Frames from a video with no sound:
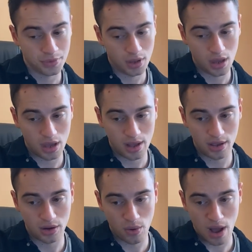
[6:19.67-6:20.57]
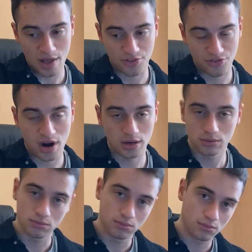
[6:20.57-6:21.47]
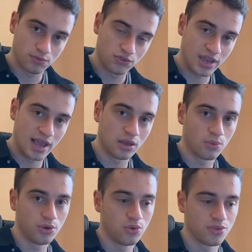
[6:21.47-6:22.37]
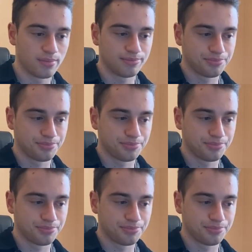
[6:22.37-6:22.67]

At the start of scaling, we use them.